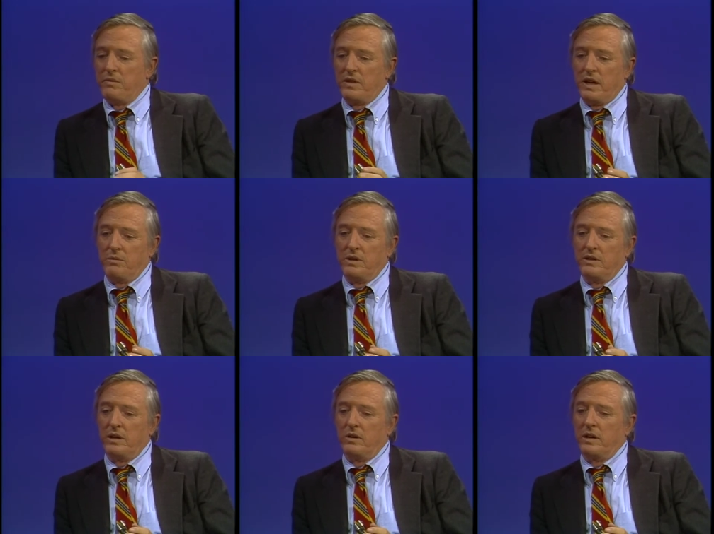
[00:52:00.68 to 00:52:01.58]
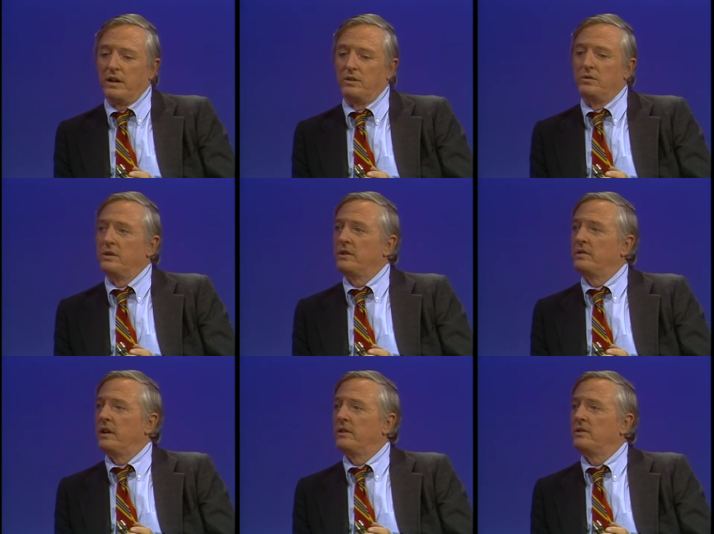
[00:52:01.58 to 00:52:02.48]
for that reason they'll only get a two-year
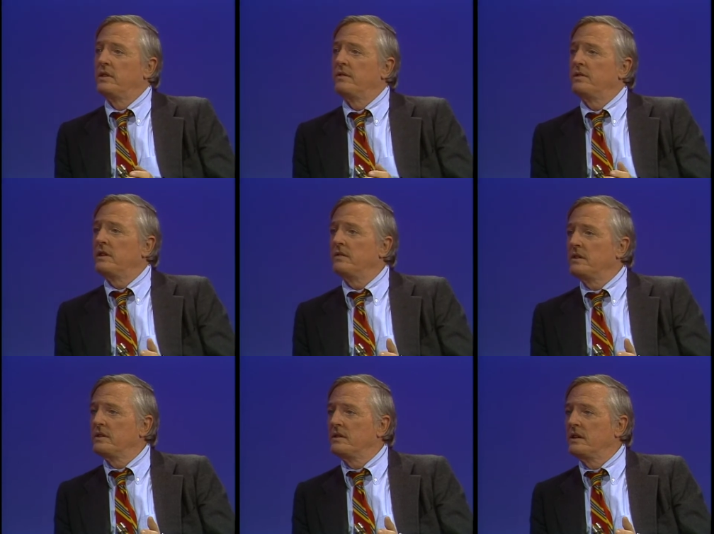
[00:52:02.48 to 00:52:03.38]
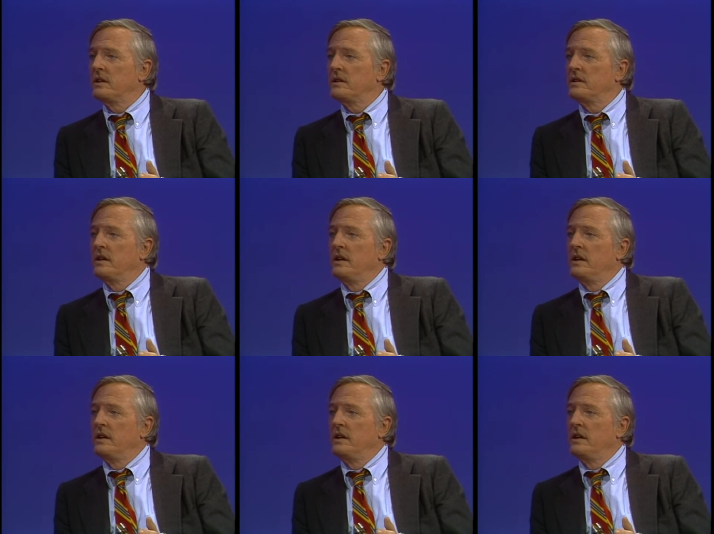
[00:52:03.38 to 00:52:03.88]
sentence instead of a seven-year sentence.